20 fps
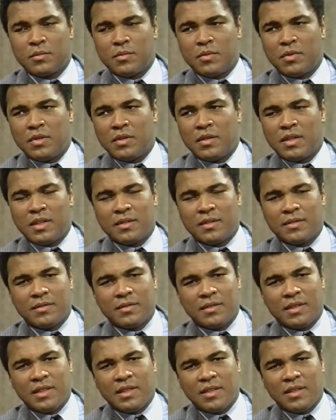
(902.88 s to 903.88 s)
Well,
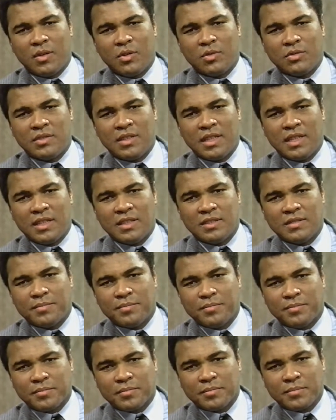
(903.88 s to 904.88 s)
in those days,
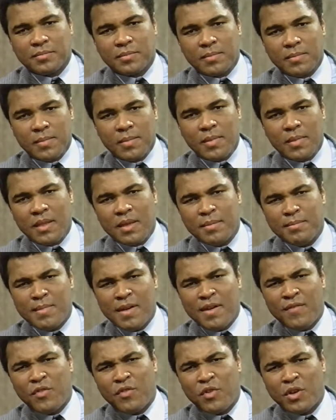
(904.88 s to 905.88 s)

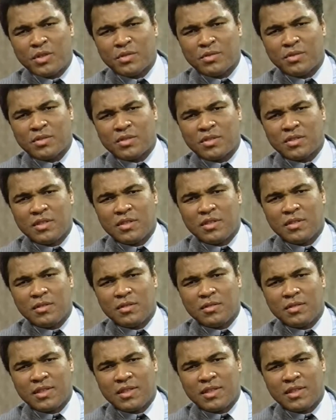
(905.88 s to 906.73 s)
my voice was a little